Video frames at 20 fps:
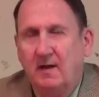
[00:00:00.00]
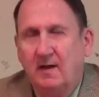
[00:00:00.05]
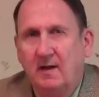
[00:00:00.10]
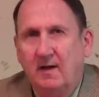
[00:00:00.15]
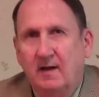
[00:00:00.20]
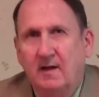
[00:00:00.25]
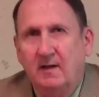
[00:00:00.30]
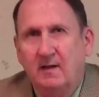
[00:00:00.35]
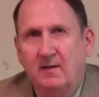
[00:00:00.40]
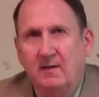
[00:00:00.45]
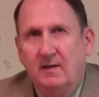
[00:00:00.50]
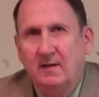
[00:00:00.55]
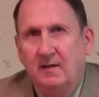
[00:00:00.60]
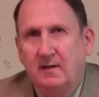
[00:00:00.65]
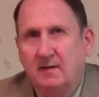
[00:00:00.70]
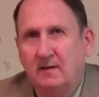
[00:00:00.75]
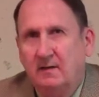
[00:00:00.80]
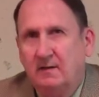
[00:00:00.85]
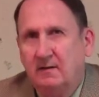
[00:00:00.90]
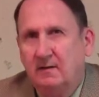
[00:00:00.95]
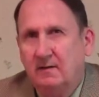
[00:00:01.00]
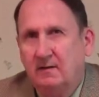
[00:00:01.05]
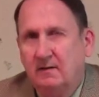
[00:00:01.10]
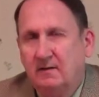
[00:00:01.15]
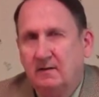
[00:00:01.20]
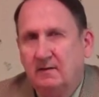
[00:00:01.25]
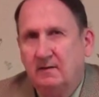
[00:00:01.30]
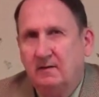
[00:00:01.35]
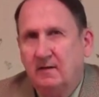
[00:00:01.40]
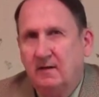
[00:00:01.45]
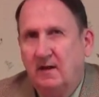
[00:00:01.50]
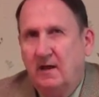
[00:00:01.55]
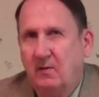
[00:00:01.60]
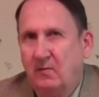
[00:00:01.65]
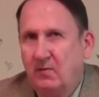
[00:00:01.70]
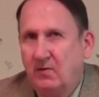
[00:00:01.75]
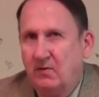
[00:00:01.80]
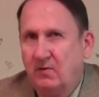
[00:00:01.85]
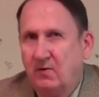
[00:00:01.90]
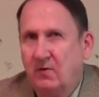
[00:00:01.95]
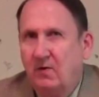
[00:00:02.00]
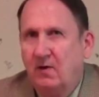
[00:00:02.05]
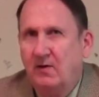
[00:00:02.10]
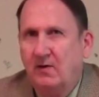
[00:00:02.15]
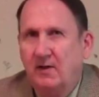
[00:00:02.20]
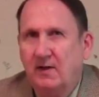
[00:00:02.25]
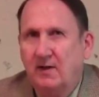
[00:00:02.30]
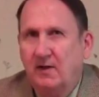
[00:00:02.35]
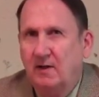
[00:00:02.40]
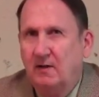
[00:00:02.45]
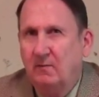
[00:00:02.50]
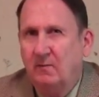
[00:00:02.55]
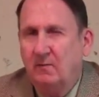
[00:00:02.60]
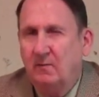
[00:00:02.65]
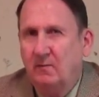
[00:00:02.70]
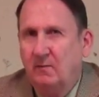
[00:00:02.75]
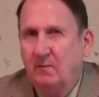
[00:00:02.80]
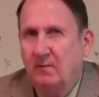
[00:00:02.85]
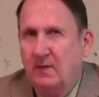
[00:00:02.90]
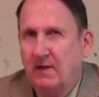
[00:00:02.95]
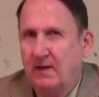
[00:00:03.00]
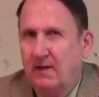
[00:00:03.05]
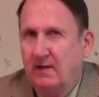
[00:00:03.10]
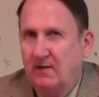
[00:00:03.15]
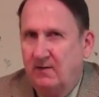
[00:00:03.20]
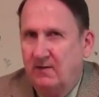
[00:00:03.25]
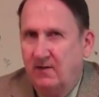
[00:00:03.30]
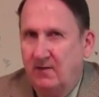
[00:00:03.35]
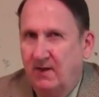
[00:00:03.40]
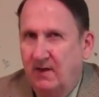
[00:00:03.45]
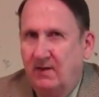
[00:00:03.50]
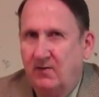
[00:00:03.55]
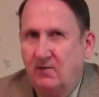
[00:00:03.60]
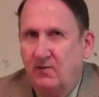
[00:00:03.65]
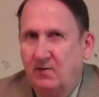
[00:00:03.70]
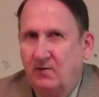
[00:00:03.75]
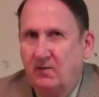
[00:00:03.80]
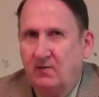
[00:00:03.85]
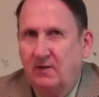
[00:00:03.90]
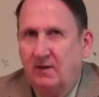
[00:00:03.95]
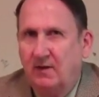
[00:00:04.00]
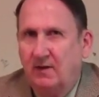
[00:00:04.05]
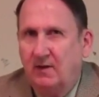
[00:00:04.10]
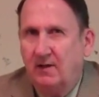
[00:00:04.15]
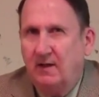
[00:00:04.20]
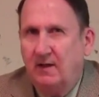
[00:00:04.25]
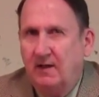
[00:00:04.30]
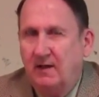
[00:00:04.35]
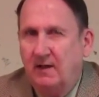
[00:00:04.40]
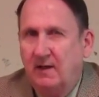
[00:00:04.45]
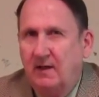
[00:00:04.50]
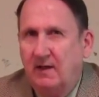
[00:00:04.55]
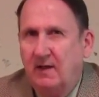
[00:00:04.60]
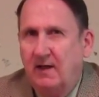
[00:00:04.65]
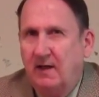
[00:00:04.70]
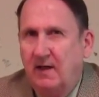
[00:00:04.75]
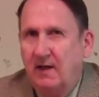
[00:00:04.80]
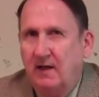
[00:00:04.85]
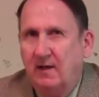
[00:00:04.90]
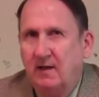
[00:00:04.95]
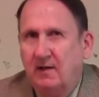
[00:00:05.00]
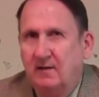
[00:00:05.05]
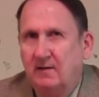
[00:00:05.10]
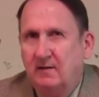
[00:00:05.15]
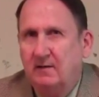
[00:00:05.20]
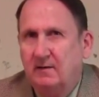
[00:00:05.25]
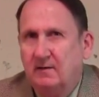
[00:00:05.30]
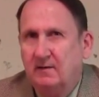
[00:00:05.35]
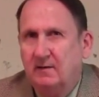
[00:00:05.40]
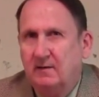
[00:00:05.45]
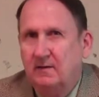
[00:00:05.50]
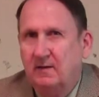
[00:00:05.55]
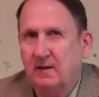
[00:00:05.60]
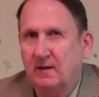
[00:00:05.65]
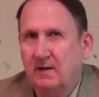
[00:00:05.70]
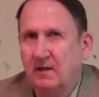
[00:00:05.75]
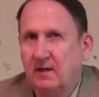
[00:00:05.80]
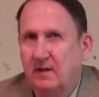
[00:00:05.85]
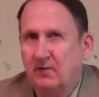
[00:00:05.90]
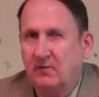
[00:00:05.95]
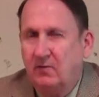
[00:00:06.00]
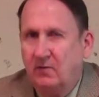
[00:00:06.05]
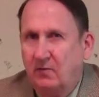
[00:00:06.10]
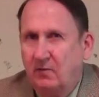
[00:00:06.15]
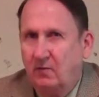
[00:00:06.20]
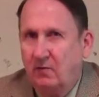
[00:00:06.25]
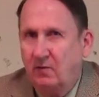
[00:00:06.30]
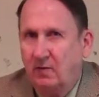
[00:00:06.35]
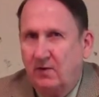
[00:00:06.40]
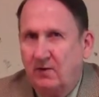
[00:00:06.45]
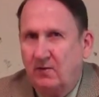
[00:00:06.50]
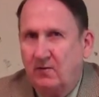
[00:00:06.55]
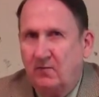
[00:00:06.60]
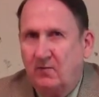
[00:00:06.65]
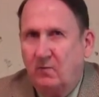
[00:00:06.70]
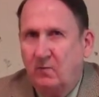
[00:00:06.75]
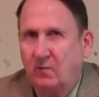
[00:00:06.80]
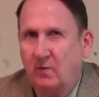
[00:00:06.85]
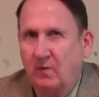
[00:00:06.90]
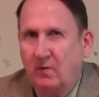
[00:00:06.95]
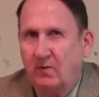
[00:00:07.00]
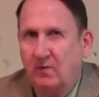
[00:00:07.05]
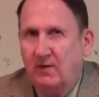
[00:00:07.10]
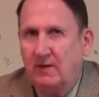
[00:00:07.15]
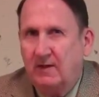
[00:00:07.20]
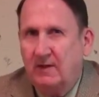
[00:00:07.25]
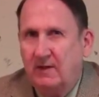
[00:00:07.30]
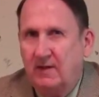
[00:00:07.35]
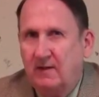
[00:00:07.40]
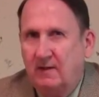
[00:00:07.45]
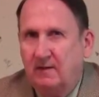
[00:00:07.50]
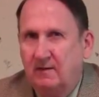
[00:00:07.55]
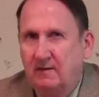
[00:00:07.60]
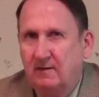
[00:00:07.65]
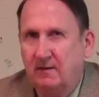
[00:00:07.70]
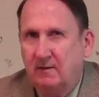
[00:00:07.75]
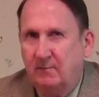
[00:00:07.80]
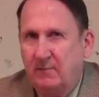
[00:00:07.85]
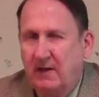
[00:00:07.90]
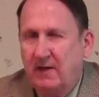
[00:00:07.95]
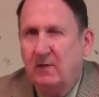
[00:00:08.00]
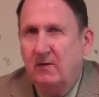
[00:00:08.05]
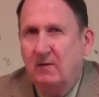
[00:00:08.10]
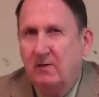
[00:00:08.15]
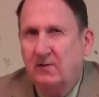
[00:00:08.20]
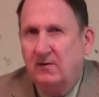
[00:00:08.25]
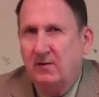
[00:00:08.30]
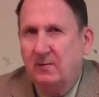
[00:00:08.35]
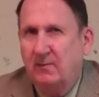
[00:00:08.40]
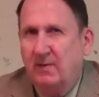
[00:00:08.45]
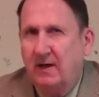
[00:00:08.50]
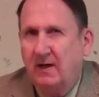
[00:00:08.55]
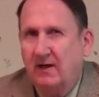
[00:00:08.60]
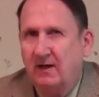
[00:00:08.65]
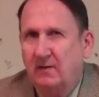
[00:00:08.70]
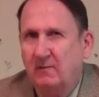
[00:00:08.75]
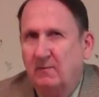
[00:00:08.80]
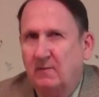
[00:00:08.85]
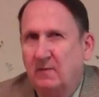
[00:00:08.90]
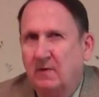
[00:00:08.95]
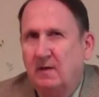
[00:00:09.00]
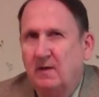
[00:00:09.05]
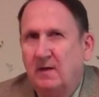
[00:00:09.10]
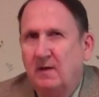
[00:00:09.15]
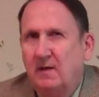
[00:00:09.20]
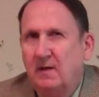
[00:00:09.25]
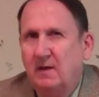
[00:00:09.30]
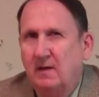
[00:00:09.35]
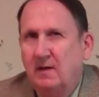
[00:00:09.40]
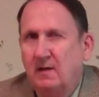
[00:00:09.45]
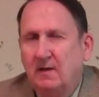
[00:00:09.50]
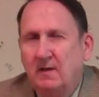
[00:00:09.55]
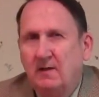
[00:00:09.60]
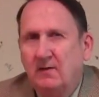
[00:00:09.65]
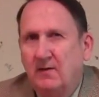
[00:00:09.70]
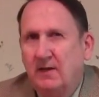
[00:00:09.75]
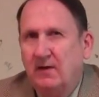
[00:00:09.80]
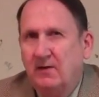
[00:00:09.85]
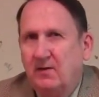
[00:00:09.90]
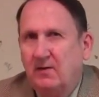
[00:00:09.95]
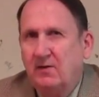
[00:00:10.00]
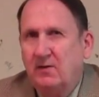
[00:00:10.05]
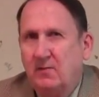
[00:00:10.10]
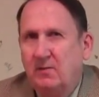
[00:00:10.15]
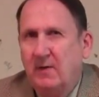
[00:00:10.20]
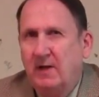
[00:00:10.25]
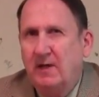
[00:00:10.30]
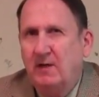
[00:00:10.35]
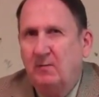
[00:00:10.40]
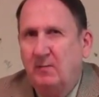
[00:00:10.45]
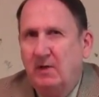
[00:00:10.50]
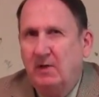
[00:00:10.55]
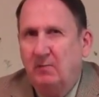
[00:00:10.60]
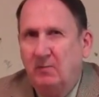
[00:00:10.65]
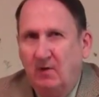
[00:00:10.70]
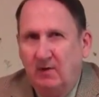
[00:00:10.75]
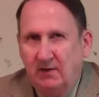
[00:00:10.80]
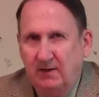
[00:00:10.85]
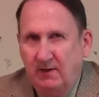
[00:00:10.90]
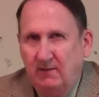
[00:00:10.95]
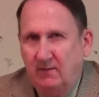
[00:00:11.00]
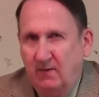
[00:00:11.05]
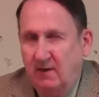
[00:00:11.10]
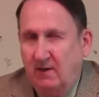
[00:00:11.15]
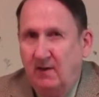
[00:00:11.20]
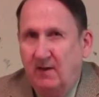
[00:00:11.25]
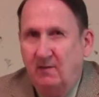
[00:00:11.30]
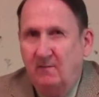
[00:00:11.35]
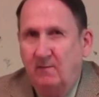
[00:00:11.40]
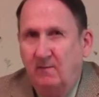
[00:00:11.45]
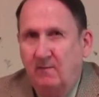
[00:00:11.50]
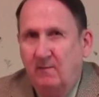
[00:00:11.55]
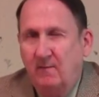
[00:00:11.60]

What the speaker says: And I was drawn to him by his nature. He had a trustworthy appearance about him that just made me believe in him.